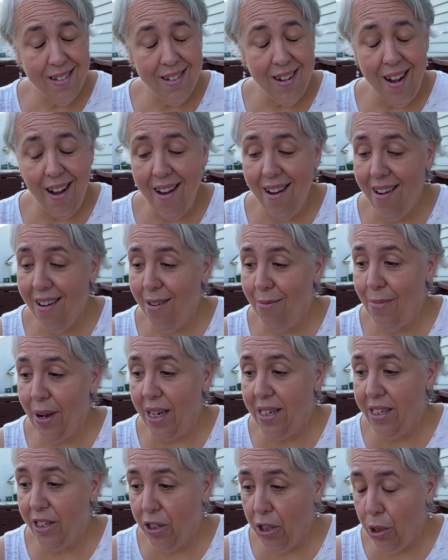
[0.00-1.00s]
Um, I
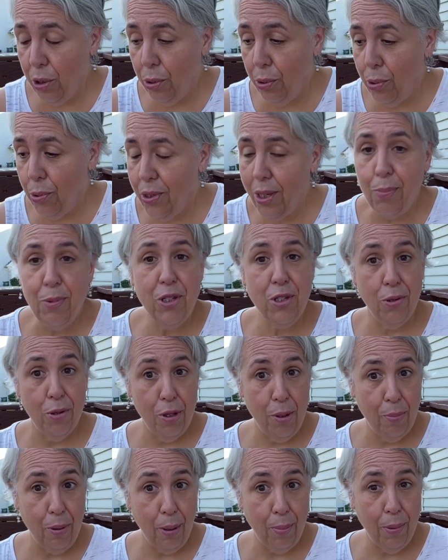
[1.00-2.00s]
did lose. I'm still on
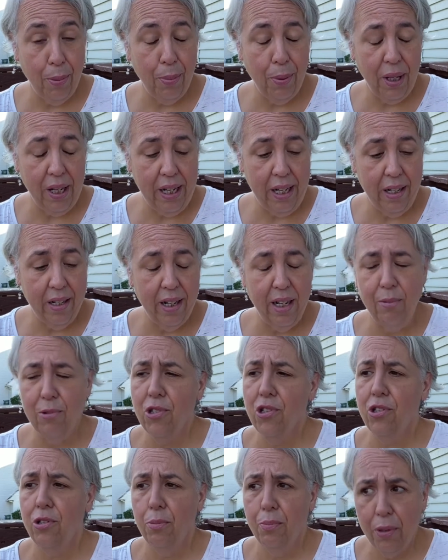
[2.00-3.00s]
the purple plan. I will
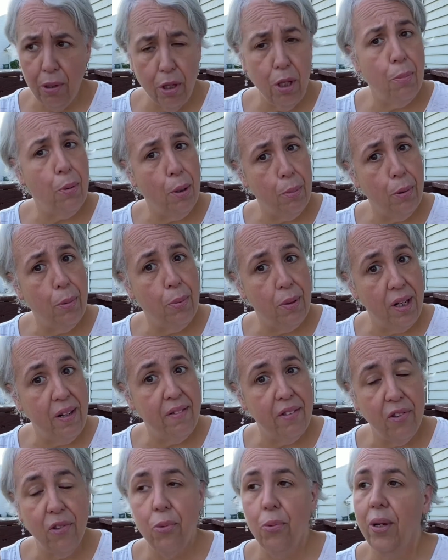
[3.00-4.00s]
still be on the purple plan
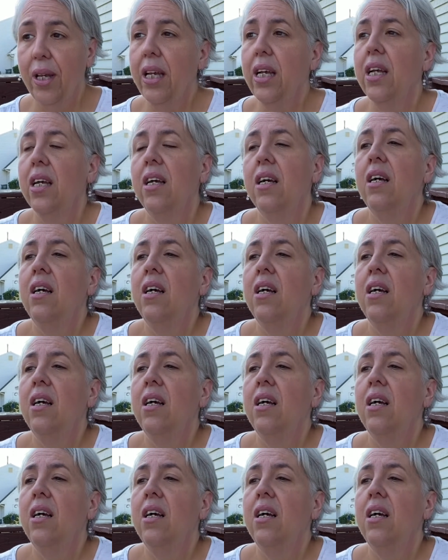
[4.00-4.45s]
this week.